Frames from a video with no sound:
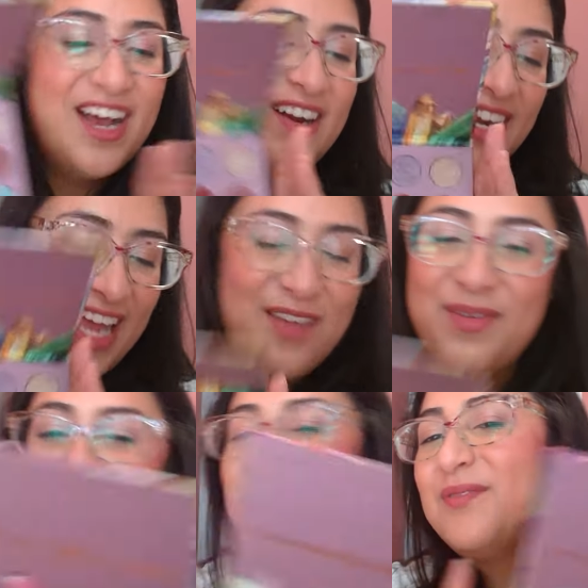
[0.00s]
Alright, I
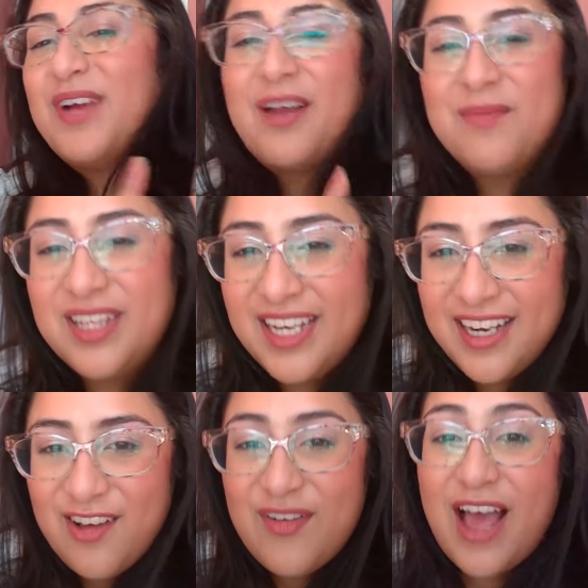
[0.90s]
think I'm rambling
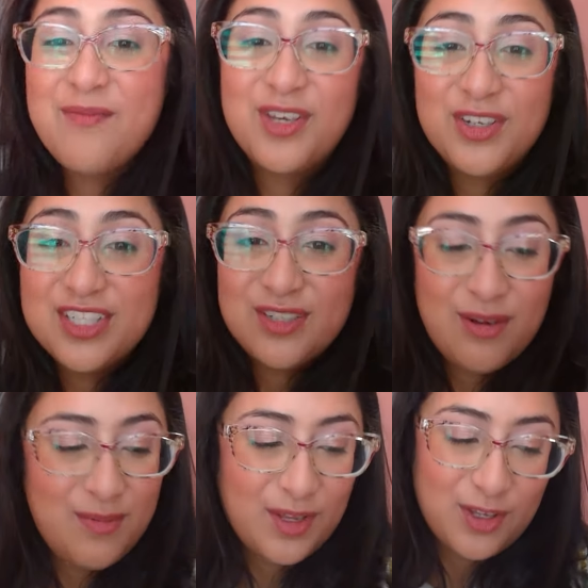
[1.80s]
enough. I'm curious to
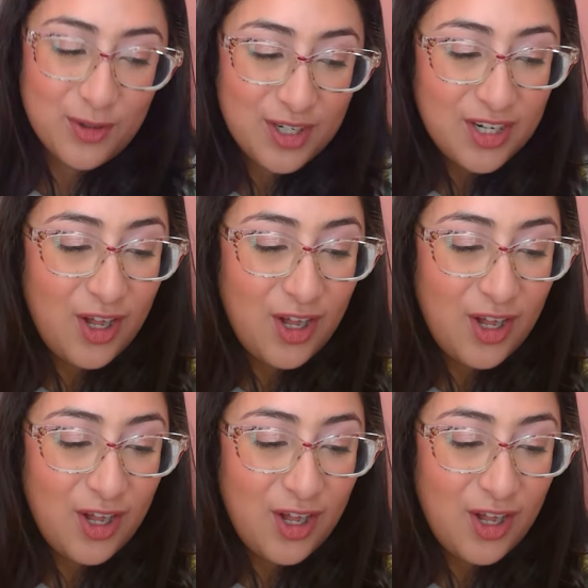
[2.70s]
know about your